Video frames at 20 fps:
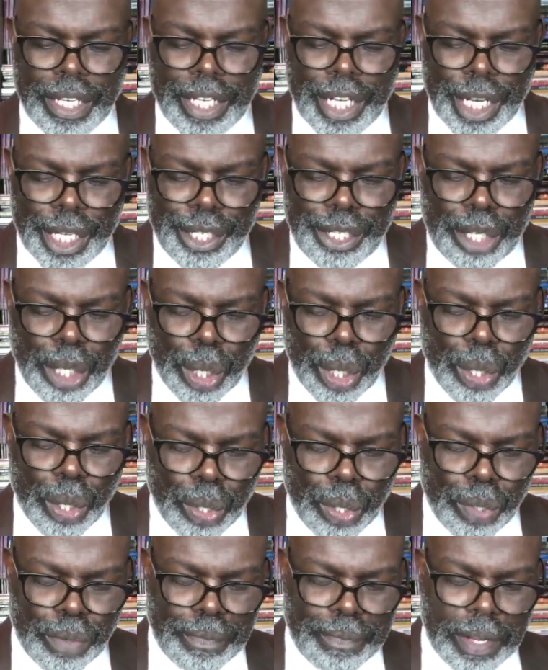the
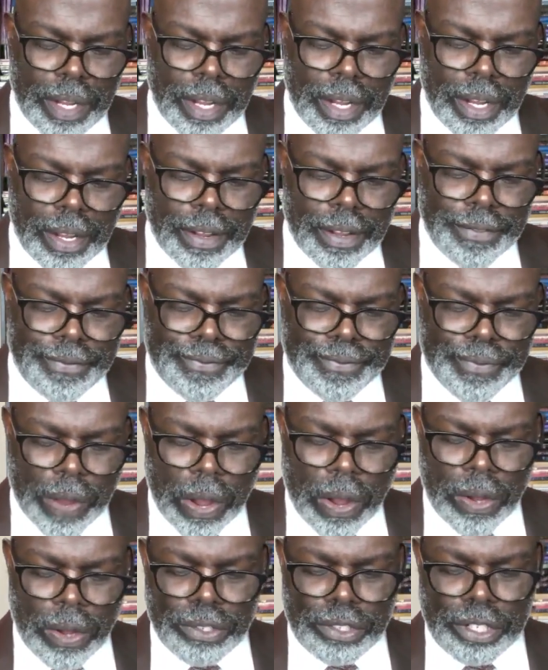doom of
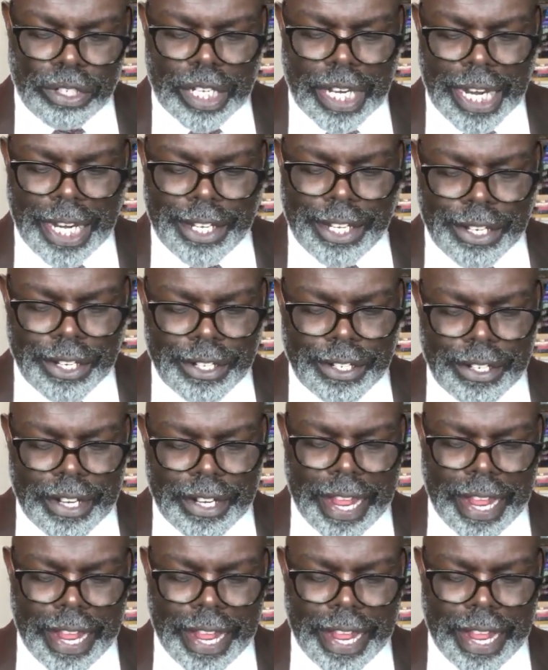false teachers.